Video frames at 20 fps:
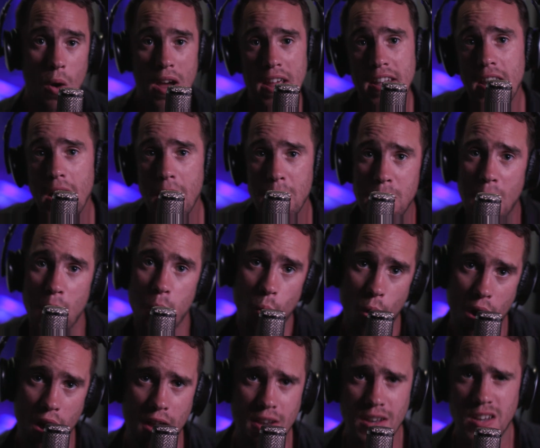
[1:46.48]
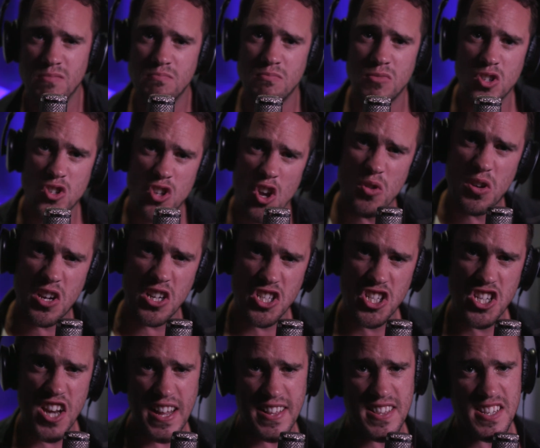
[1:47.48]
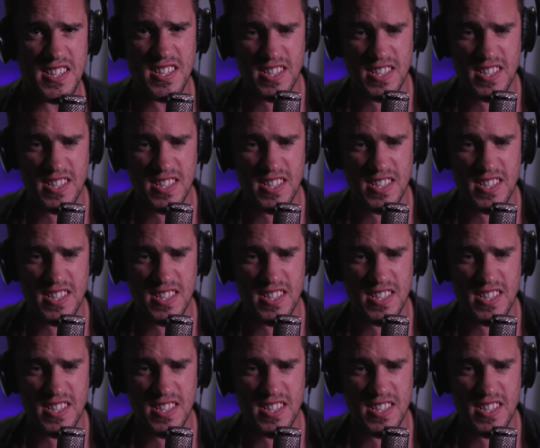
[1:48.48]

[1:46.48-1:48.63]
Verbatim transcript: We're number one, you can check the